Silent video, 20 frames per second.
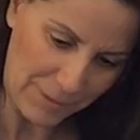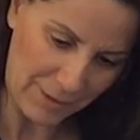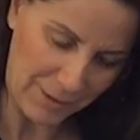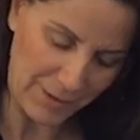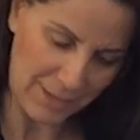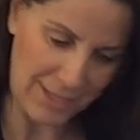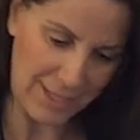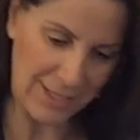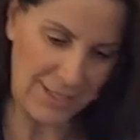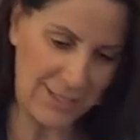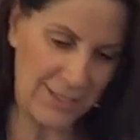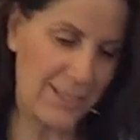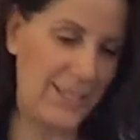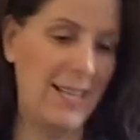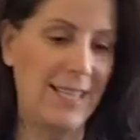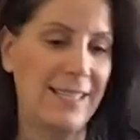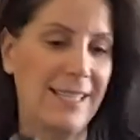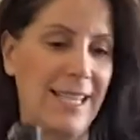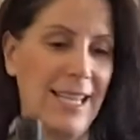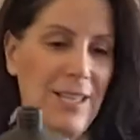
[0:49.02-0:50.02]
Okay, so
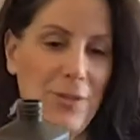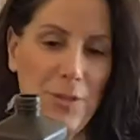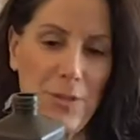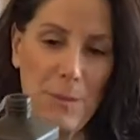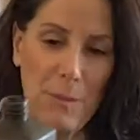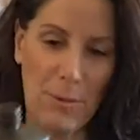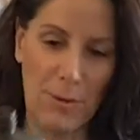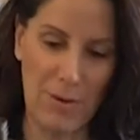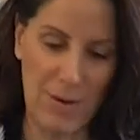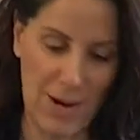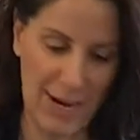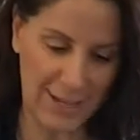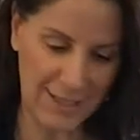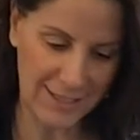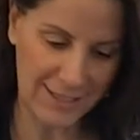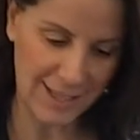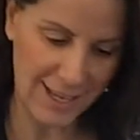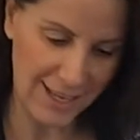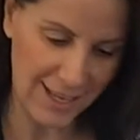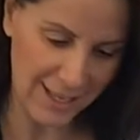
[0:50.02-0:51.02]
that's hydrogen
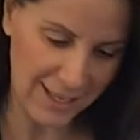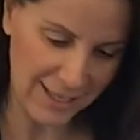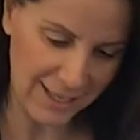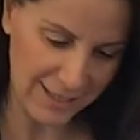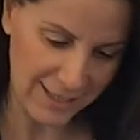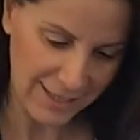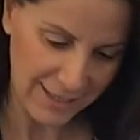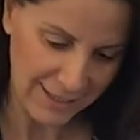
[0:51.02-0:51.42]
peroxide.